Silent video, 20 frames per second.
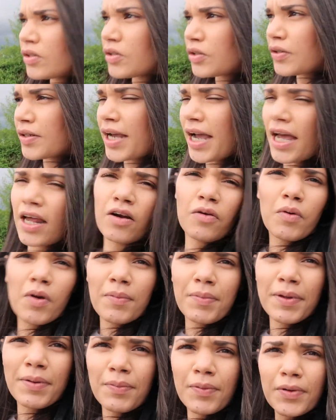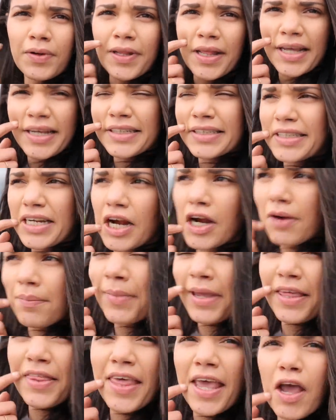So yeah, I don't want people to, like, stare
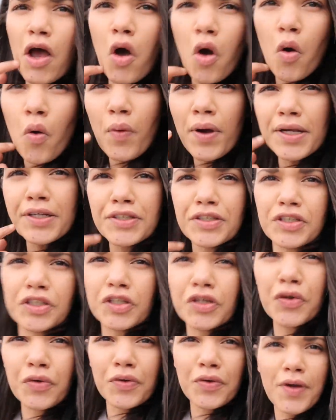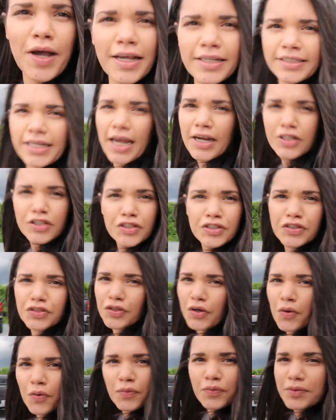at me. They always do. You guys, I just
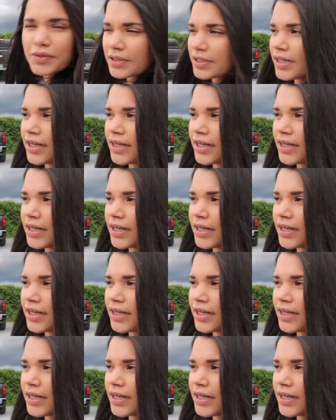don't